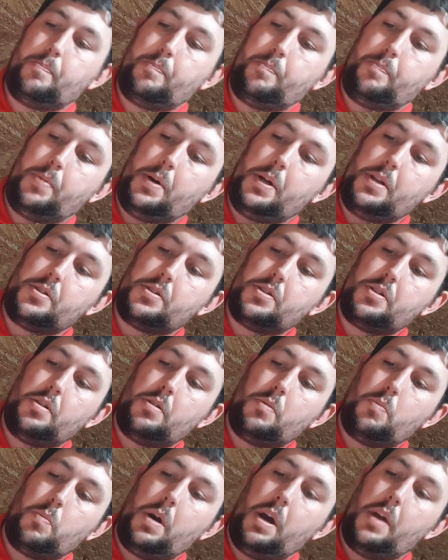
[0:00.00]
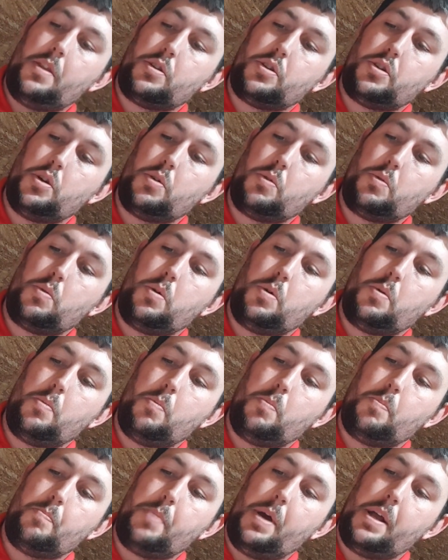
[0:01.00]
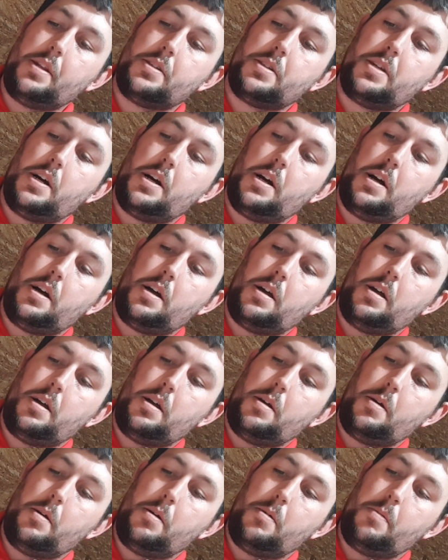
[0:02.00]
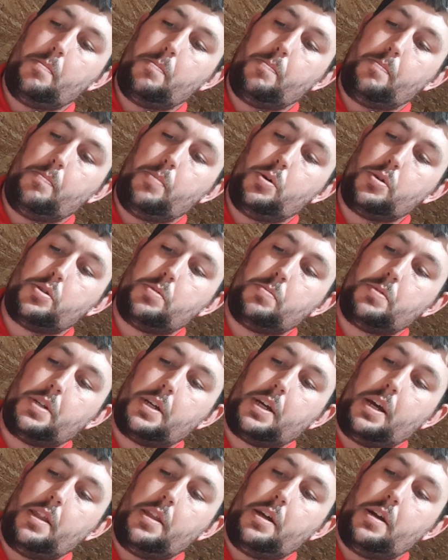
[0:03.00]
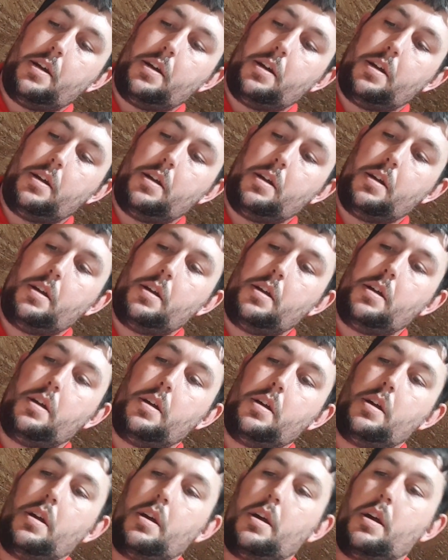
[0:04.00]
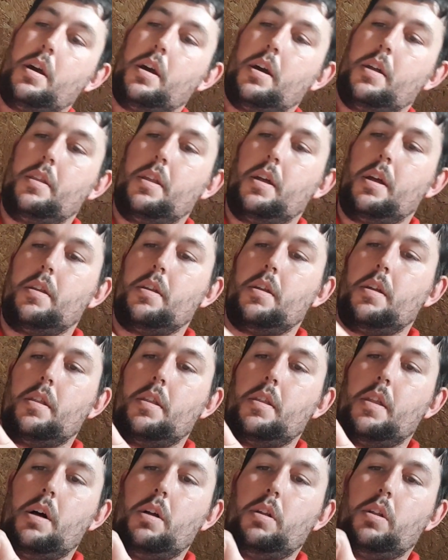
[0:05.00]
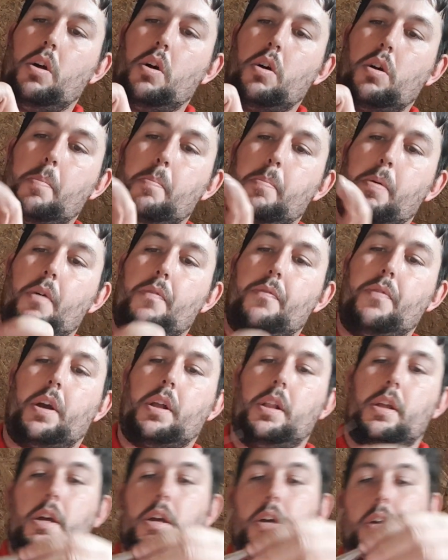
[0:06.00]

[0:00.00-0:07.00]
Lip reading: Pinch where the two bends are, push them together, and then that'll lock perfectly